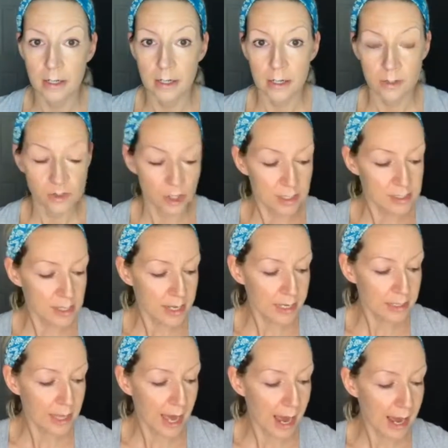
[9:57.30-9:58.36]
Just like
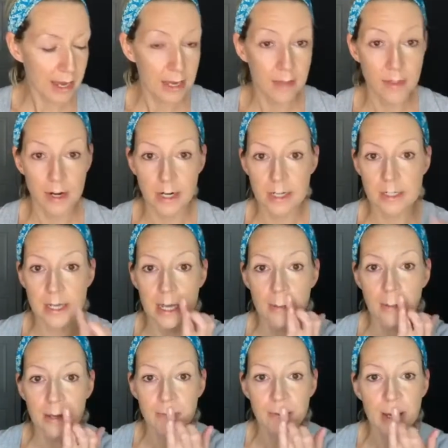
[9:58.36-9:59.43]
that. And then I'm going to take
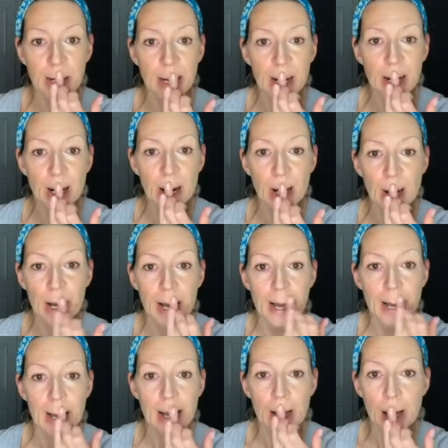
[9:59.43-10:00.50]
my finger
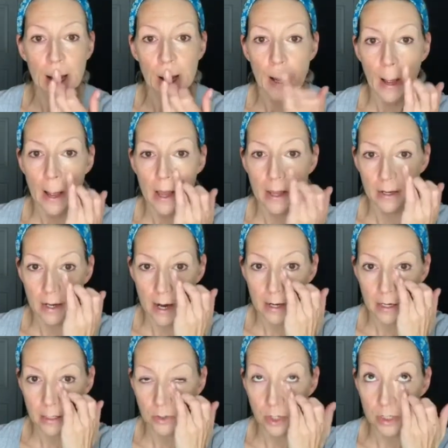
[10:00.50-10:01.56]
and kind
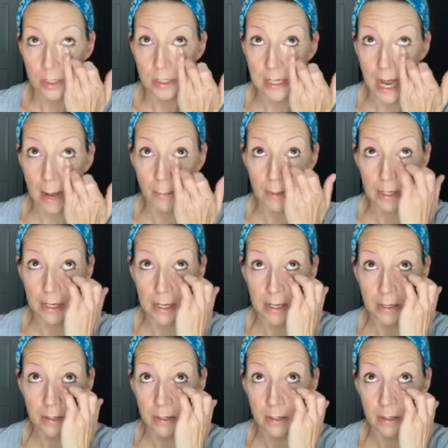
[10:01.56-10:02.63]
of just tap it in